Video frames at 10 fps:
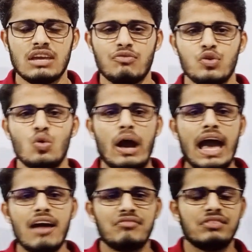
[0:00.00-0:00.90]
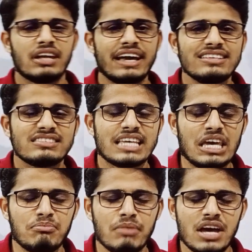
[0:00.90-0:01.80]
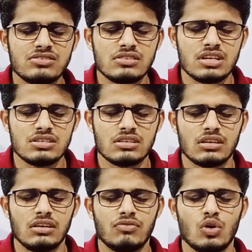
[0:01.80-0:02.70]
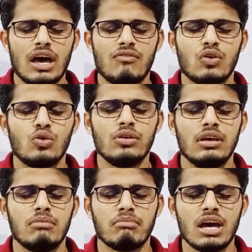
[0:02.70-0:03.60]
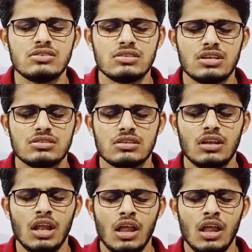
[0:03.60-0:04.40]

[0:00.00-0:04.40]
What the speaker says: If you have nice imagination, if you have a good imagination,